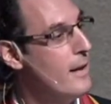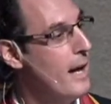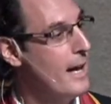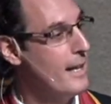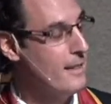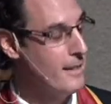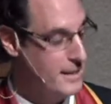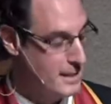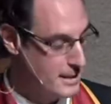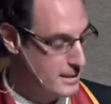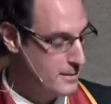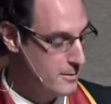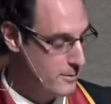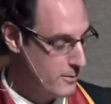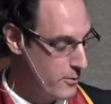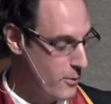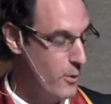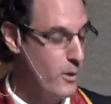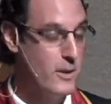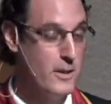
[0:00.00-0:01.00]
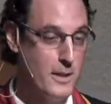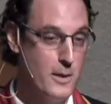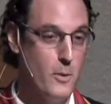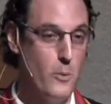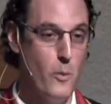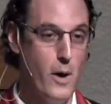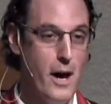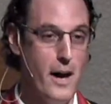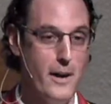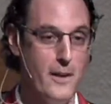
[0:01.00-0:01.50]
At least for a little
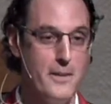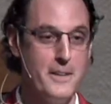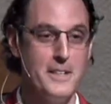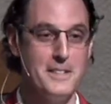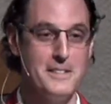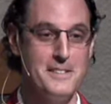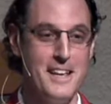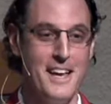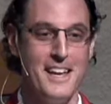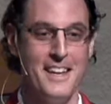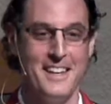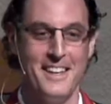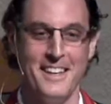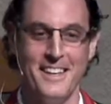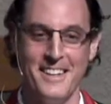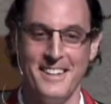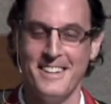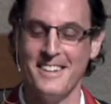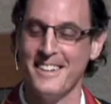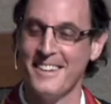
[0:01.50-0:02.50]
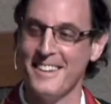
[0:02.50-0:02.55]
while, he said.